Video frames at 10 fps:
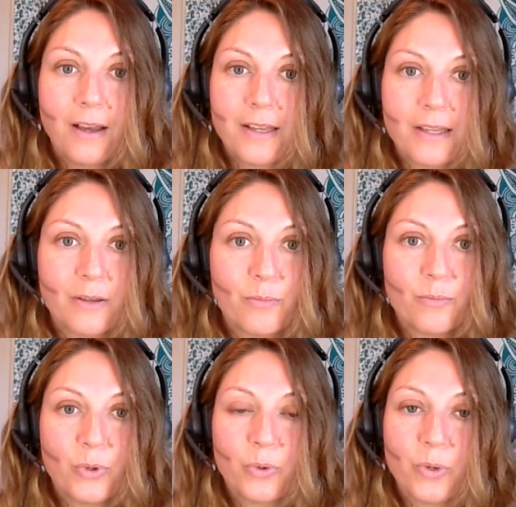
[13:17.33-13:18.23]
I
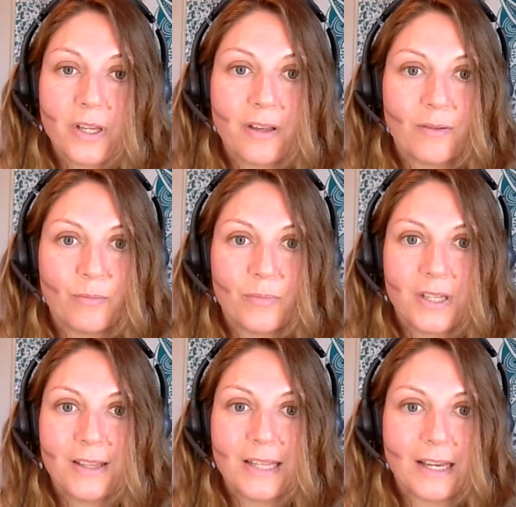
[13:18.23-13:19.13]
am who I am,
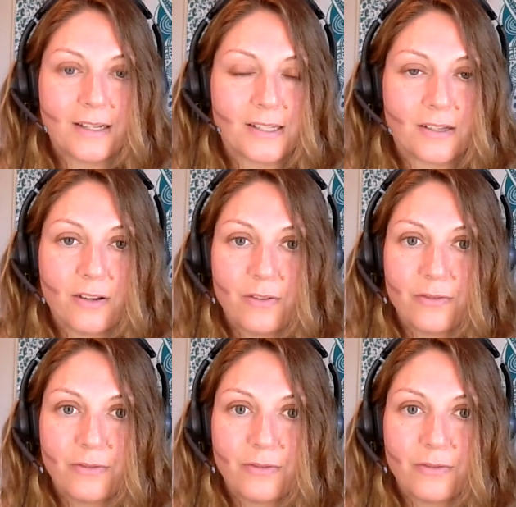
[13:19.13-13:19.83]
and that is enough.